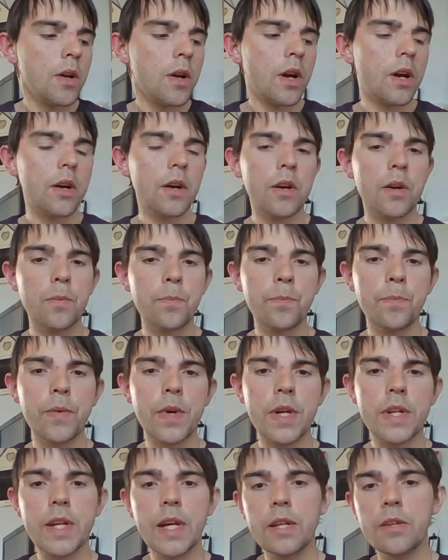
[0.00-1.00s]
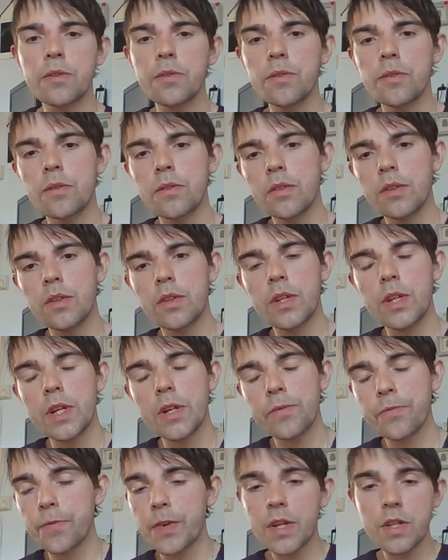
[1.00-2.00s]
And then
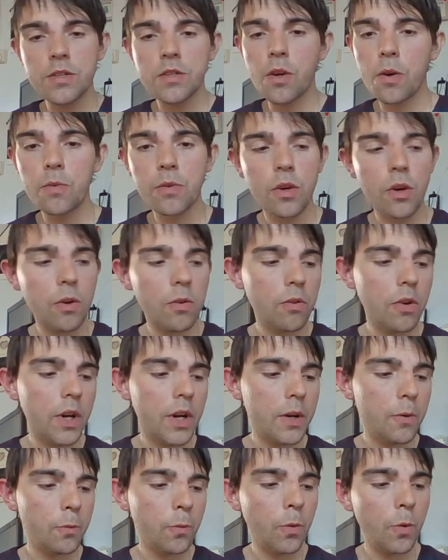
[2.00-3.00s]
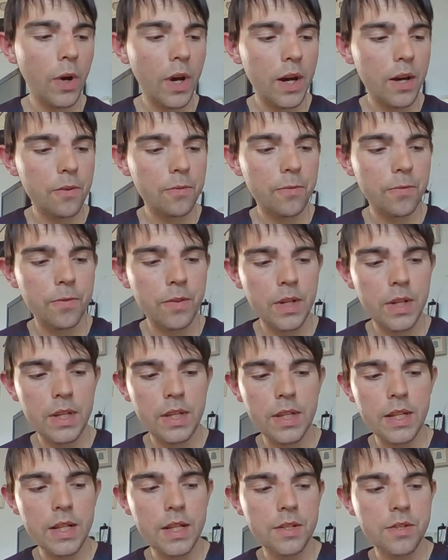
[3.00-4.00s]
if things don't go right, we'll have at
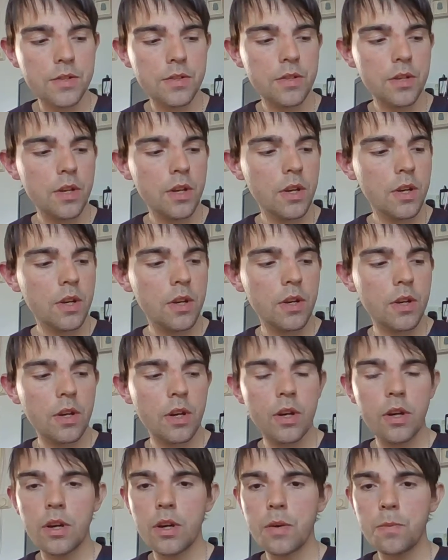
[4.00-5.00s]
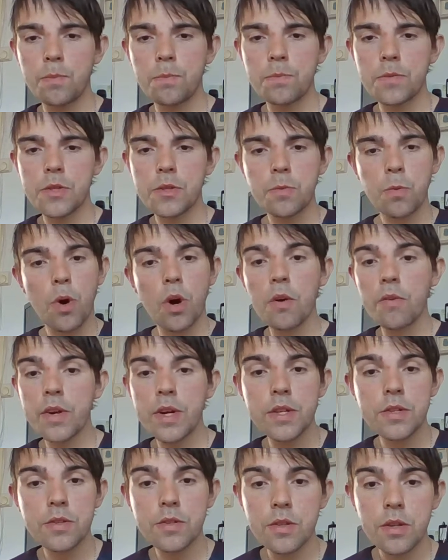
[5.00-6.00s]
least
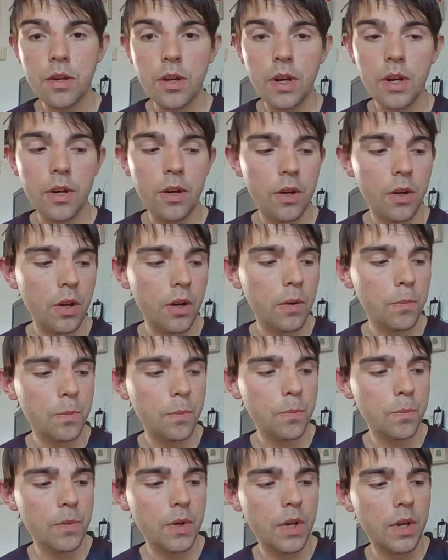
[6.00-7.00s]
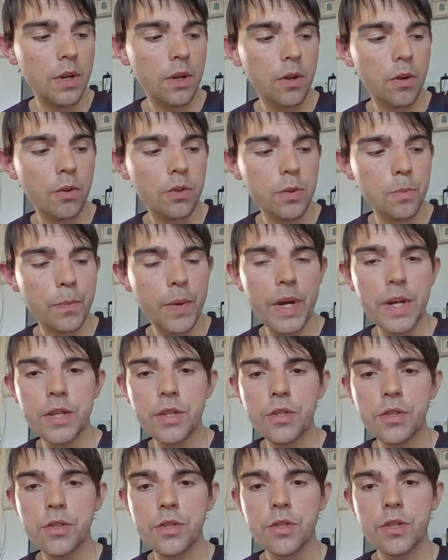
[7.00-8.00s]
Suarez on the
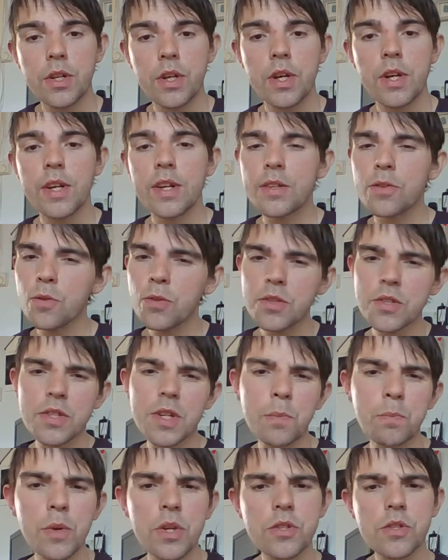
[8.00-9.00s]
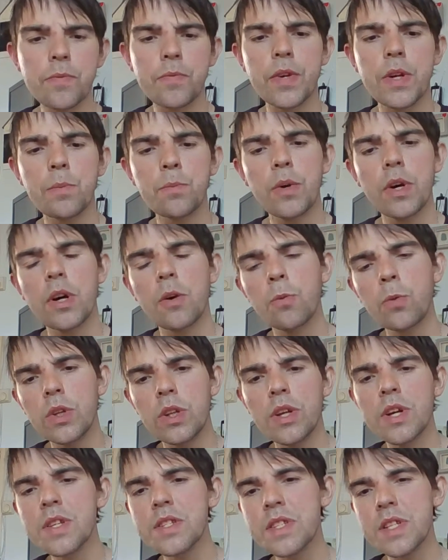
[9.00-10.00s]
bench. Not seen much of him. I would
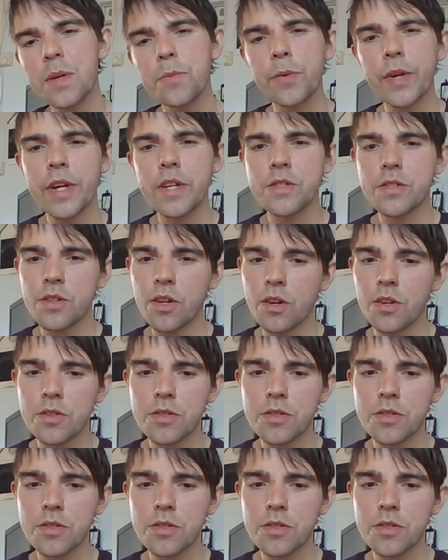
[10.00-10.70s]
like to see him get a start